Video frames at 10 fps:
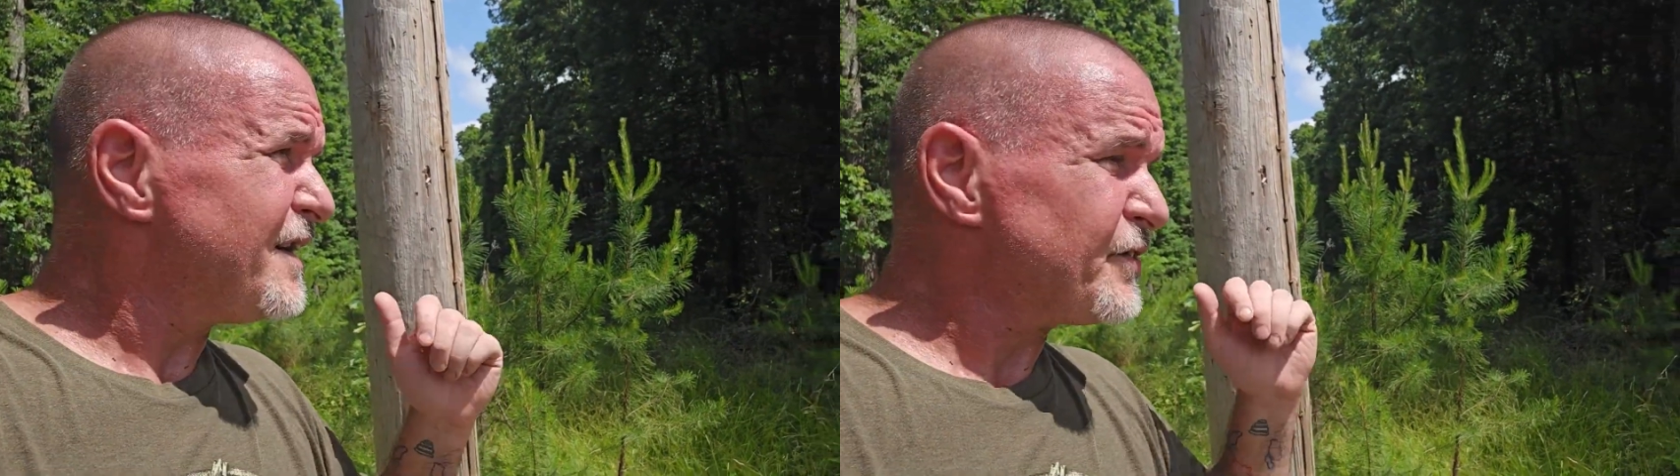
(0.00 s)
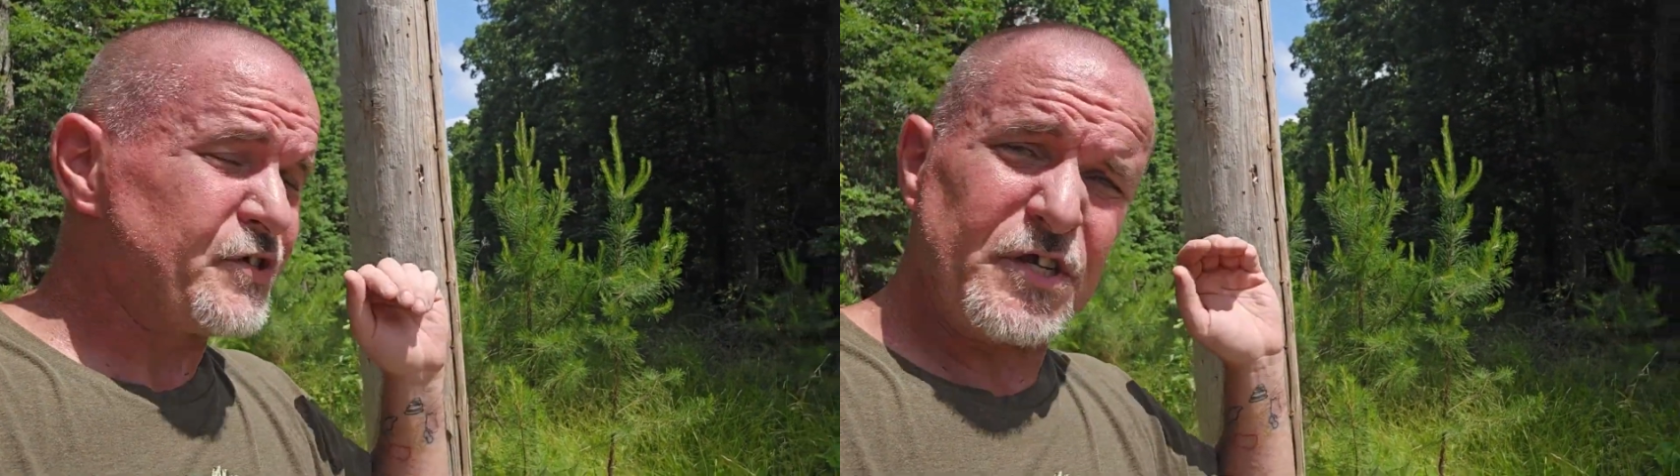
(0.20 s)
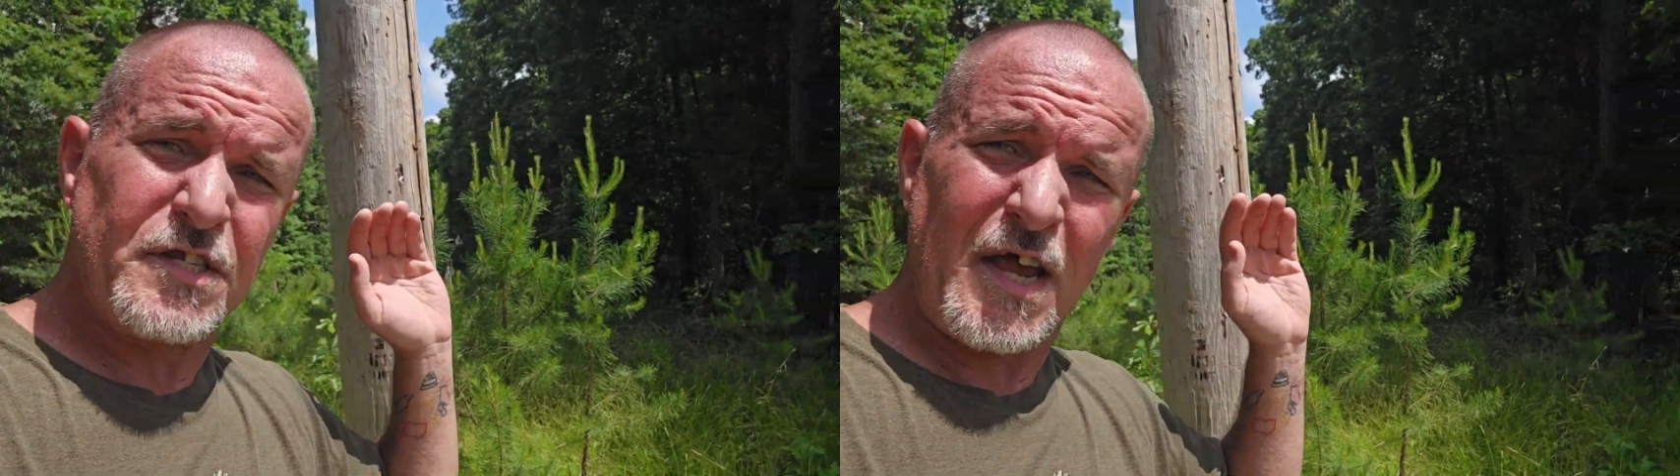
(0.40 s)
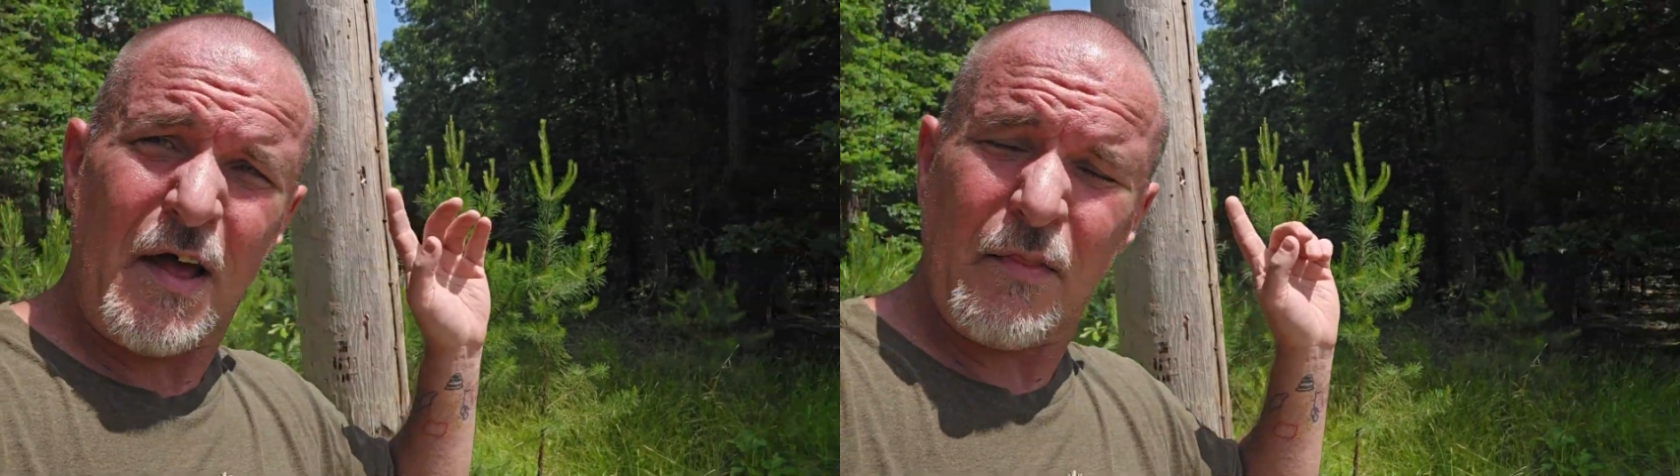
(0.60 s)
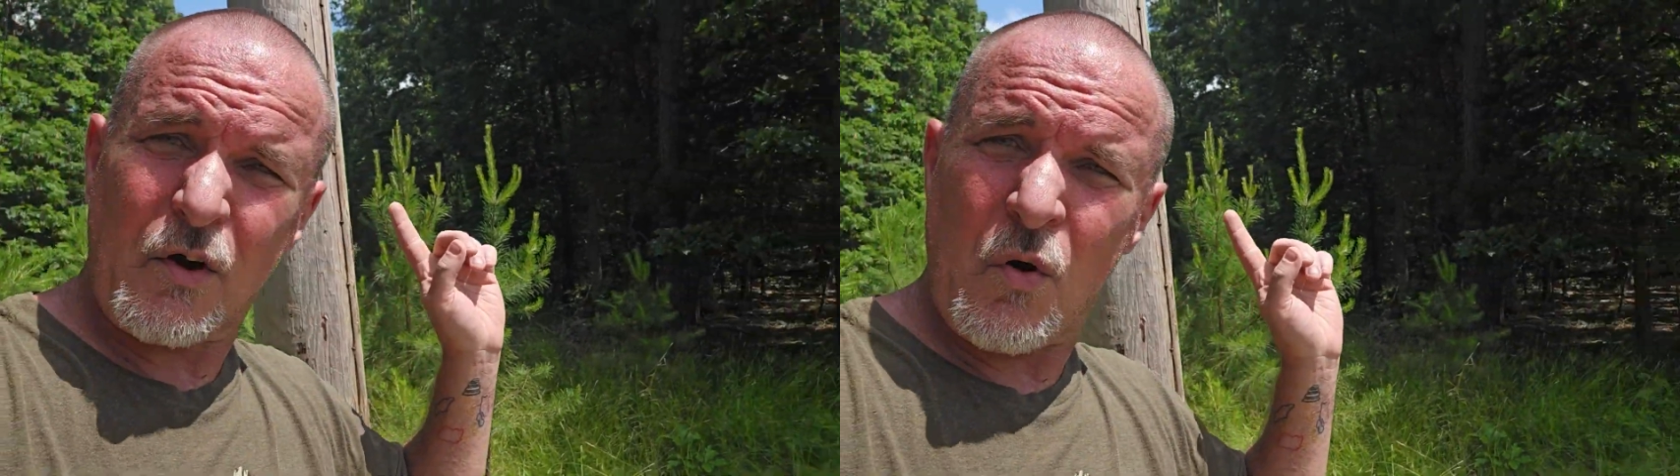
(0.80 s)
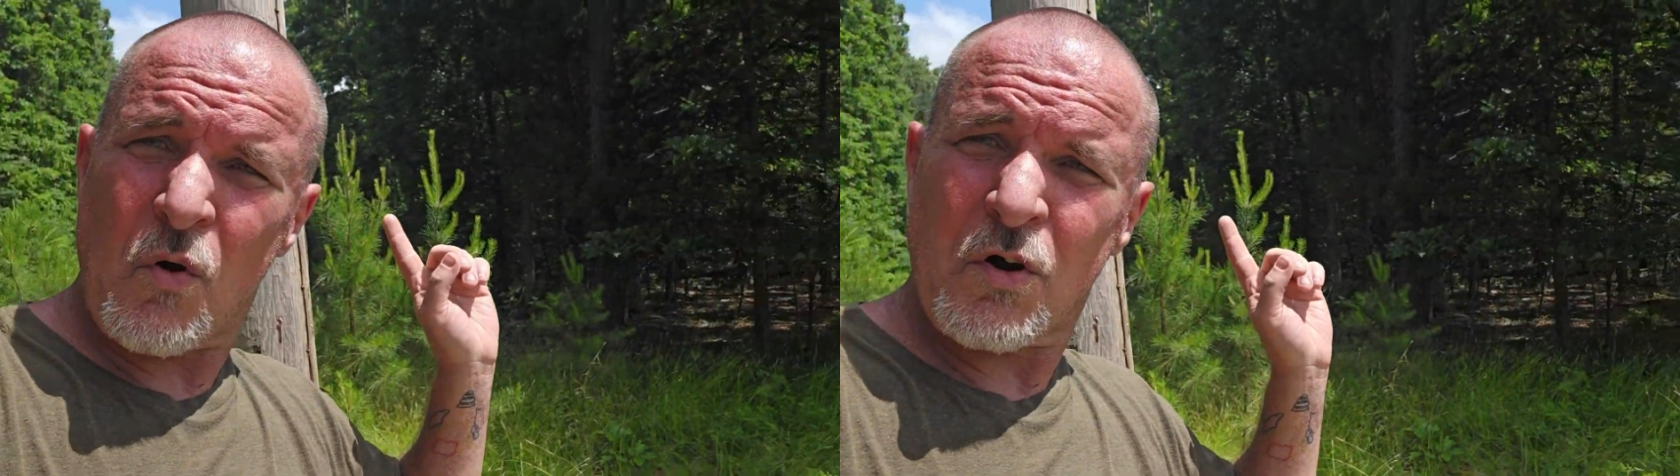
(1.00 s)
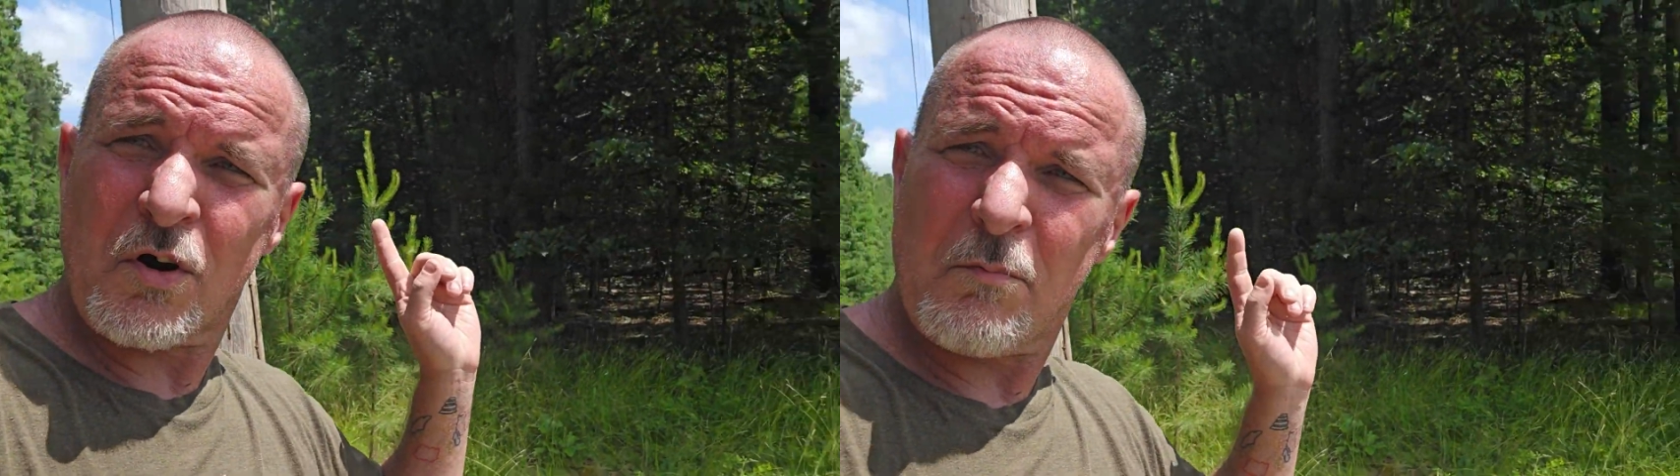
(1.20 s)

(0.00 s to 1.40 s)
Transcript: sits on the corner